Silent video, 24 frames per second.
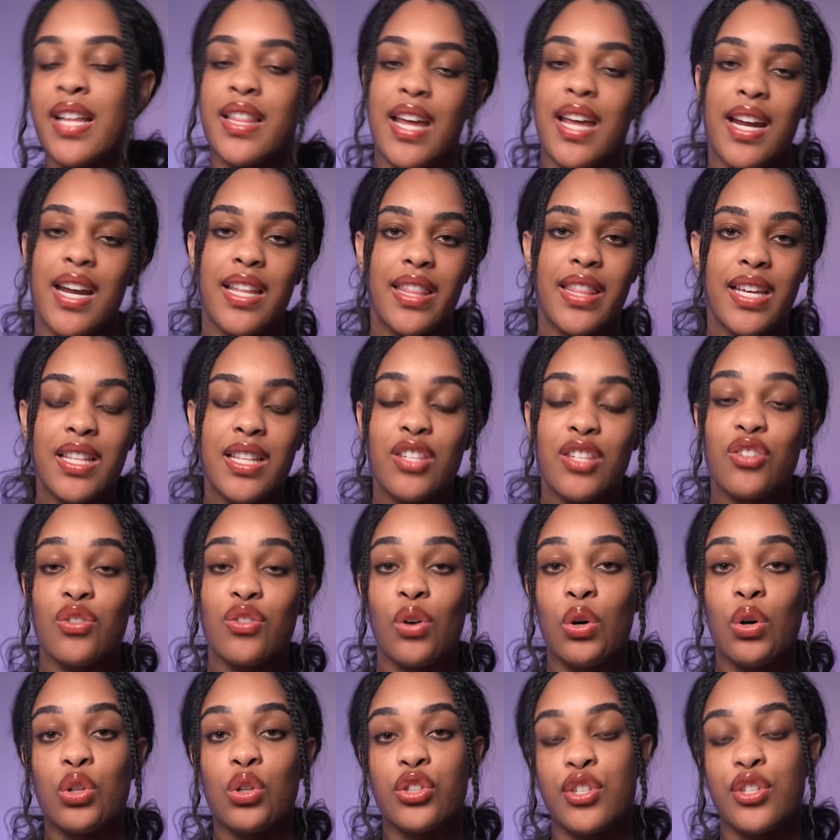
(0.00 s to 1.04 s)
that I then
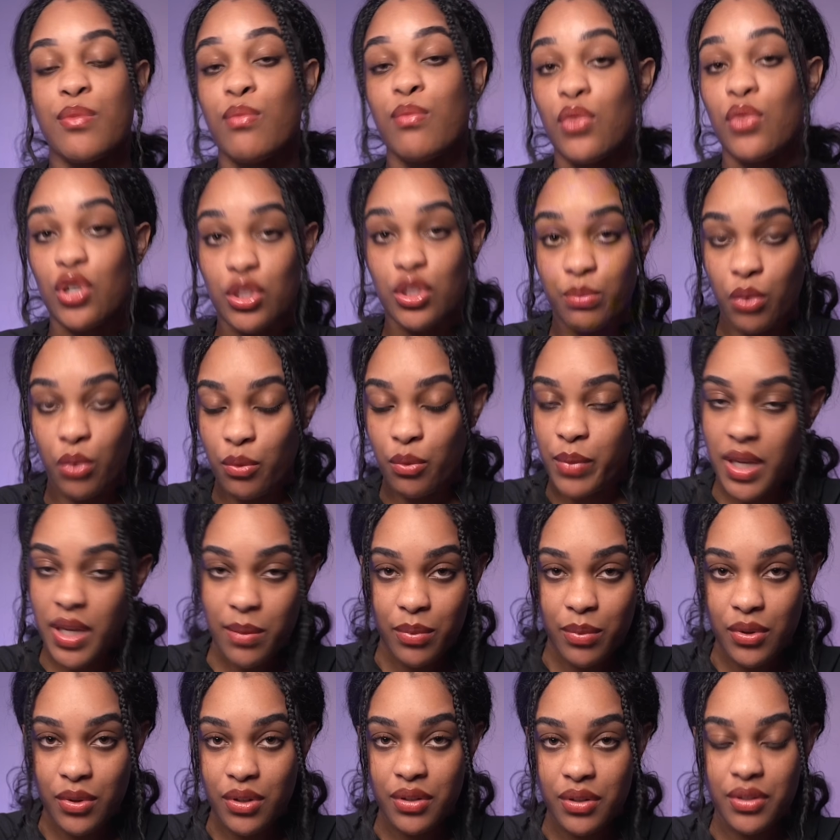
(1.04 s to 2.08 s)
sold to multiple
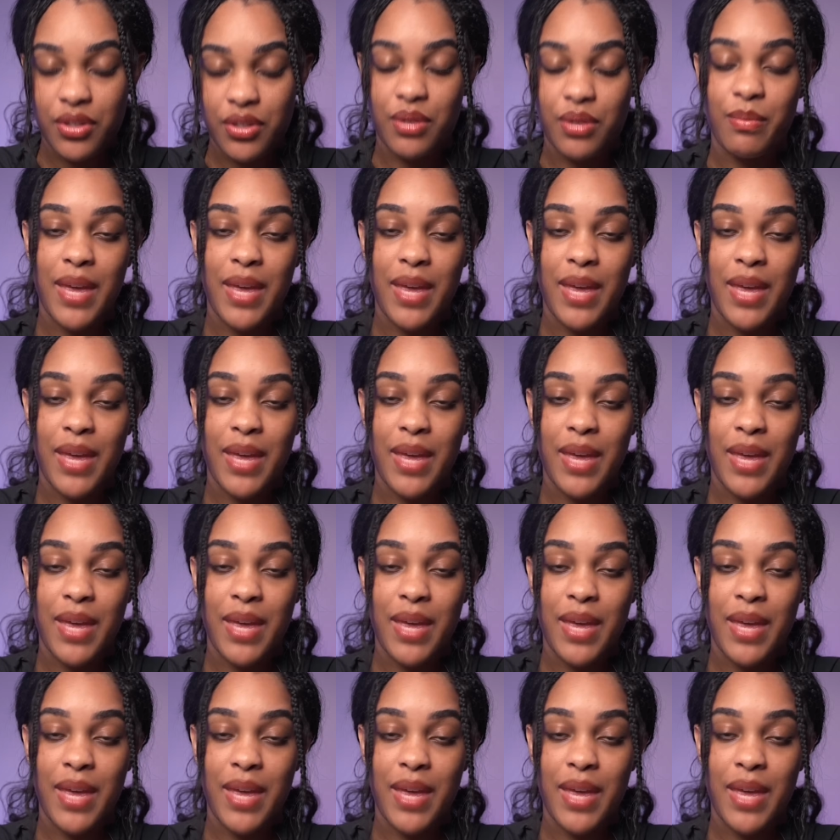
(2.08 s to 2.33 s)
people to